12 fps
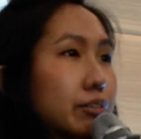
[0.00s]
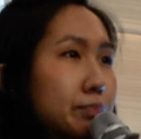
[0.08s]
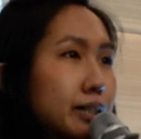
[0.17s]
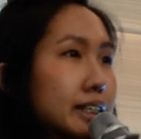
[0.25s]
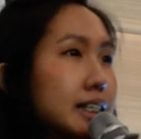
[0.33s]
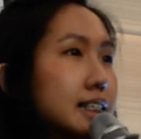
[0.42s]
of the
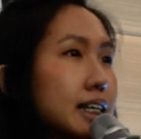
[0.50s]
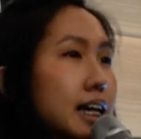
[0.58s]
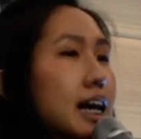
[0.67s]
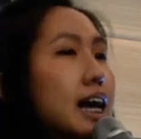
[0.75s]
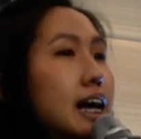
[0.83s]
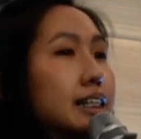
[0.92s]
police
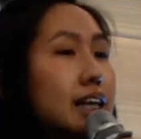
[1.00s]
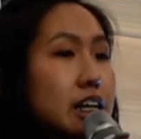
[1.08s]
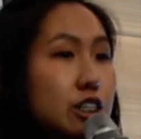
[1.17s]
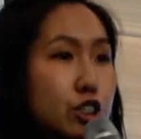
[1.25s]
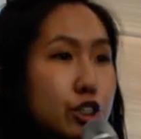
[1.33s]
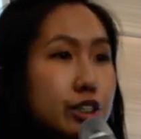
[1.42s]
and
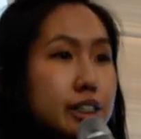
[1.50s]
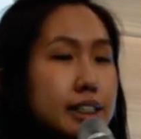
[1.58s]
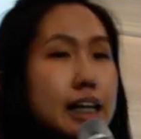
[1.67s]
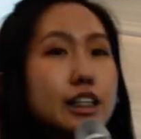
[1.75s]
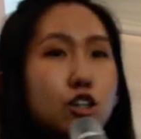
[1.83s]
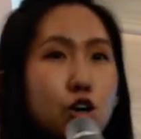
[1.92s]
ensures
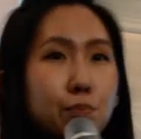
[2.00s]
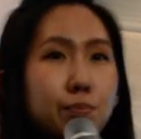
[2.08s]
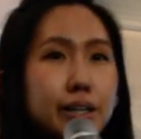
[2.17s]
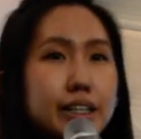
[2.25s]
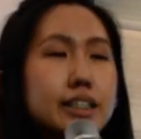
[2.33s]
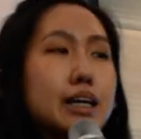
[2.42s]
that the
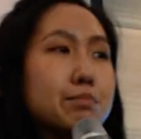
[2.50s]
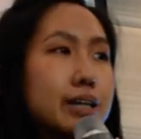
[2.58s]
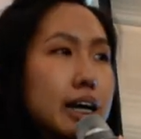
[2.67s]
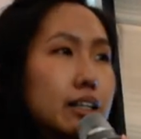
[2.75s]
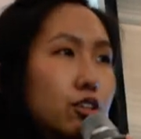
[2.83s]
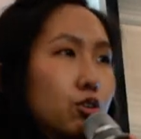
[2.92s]
complaint can be
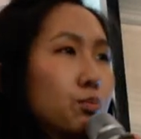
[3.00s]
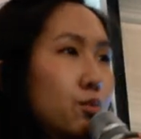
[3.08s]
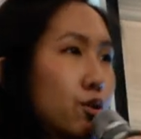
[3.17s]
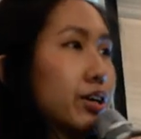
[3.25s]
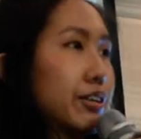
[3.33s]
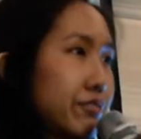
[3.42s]
handled
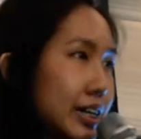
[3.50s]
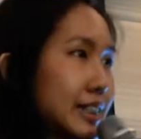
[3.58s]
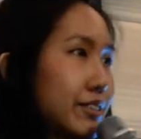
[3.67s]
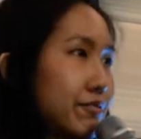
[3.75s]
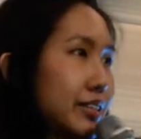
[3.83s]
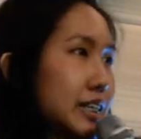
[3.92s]
more
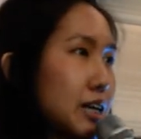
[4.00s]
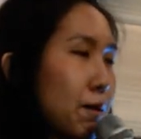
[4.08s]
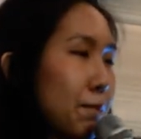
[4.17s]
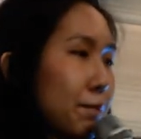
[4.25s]
effectively.